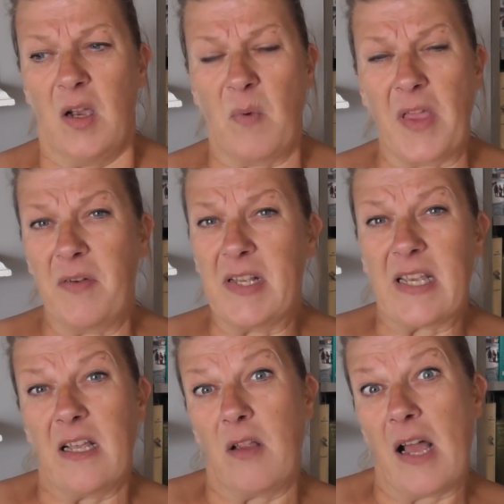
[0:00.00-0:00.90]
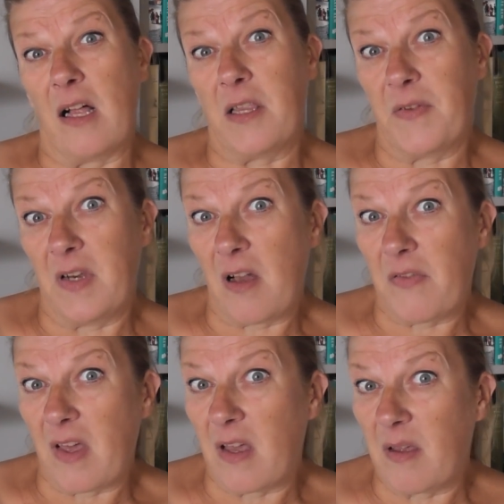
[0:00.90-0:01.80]
Whether it's ill health of
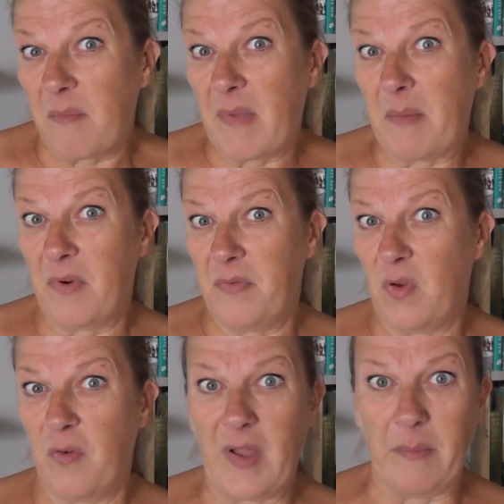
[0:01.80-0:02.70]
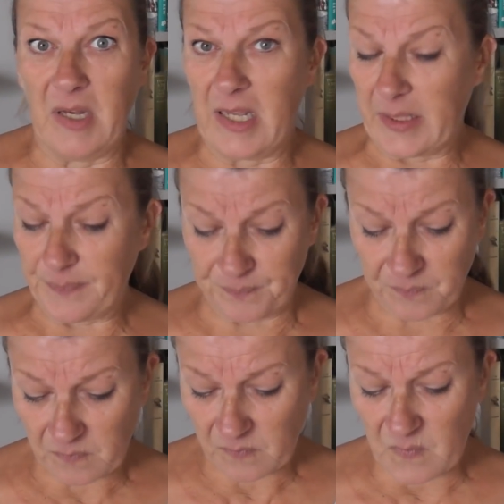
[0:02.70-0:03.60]
another member of your family,
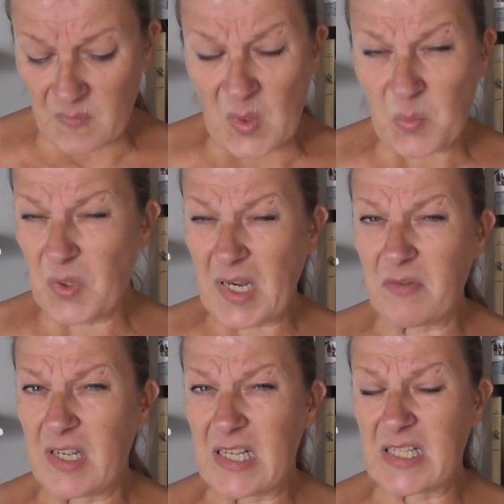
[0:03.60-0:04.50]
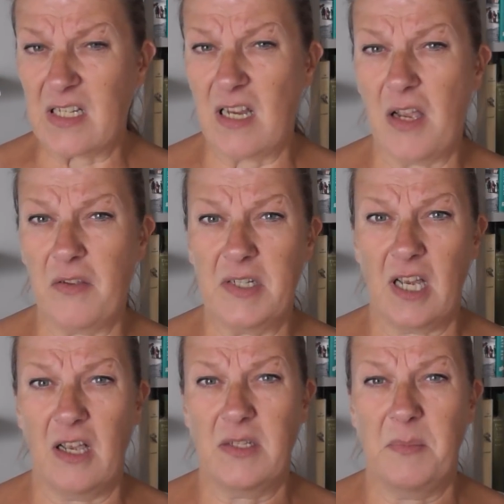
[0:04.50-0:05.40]
whatever it is, I know there are
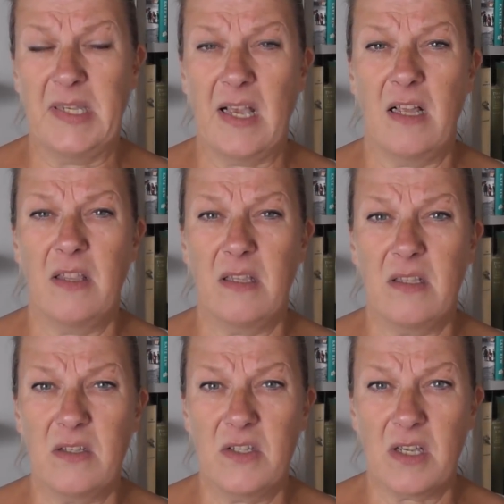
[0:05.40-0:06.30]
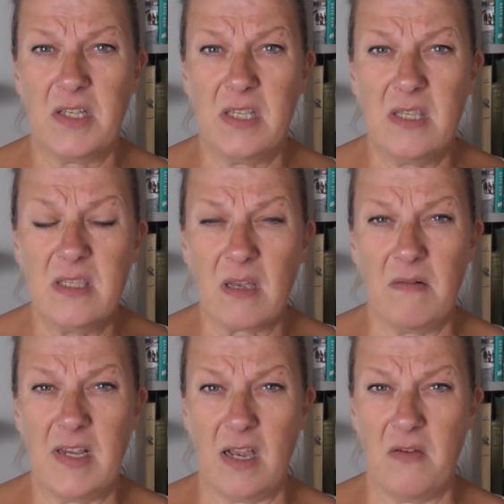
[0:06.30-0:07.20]
times when we get just
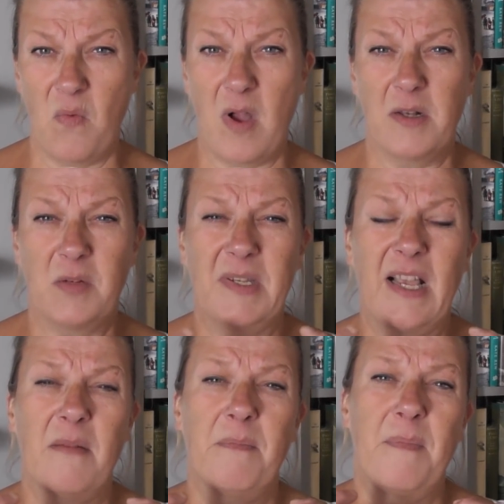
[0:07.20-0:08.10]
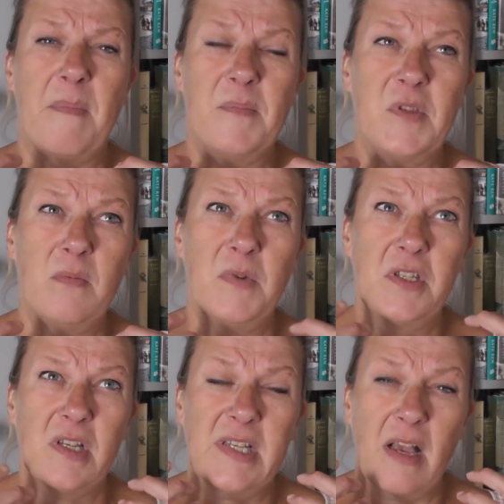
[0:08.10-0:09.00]
thoroughly overwhelmed and we
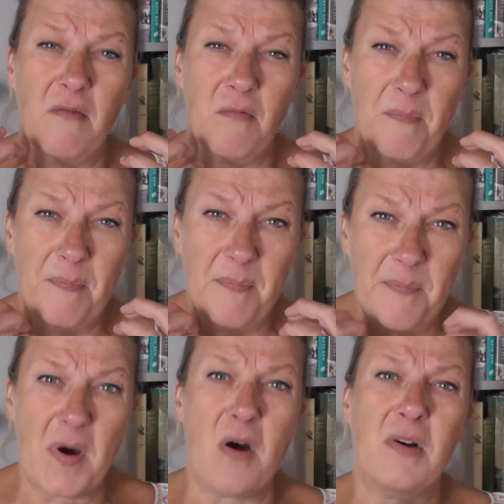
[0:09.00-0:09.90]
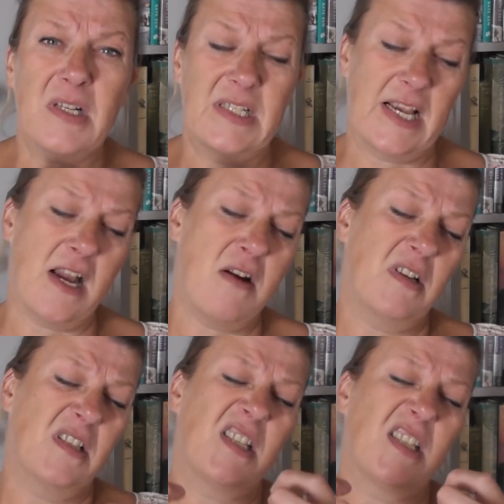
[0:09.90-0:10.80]
just get bogged down
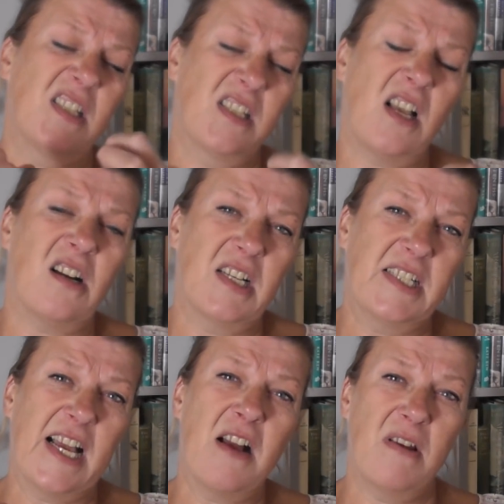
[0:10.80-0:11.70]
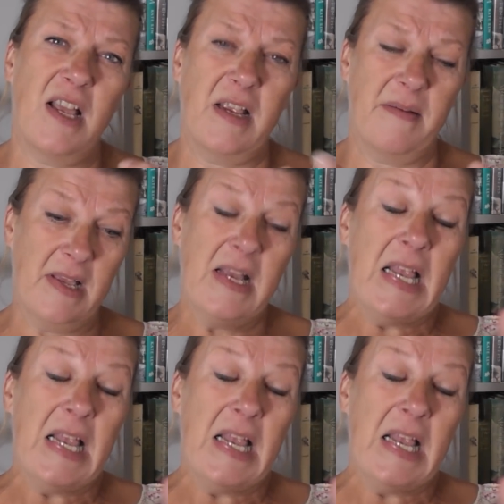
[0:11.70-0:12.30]
and sucked down like a